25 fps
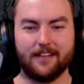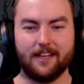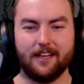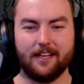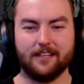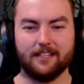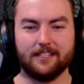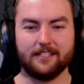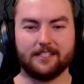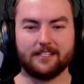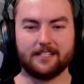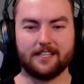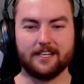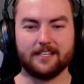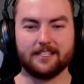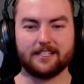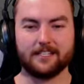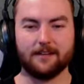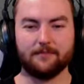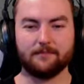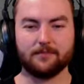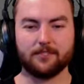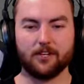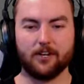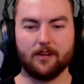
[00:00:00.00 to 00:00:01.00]
you see
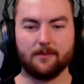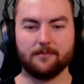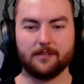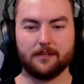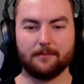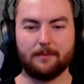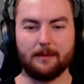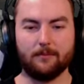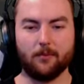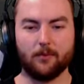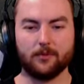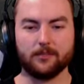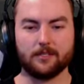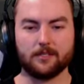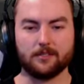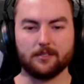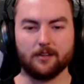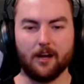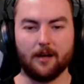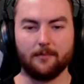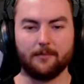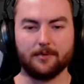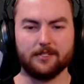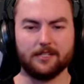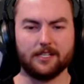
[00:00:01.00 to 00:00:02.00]
sometimes people with the
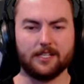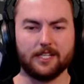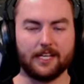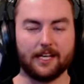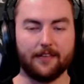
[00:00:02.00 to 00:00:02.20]
snipers sitting